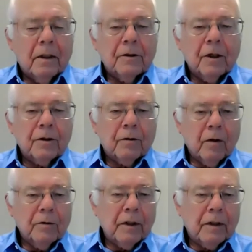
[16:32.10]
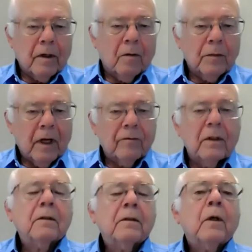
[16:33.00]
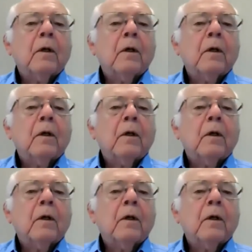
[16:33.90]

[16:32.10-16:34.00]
adjusted gross income level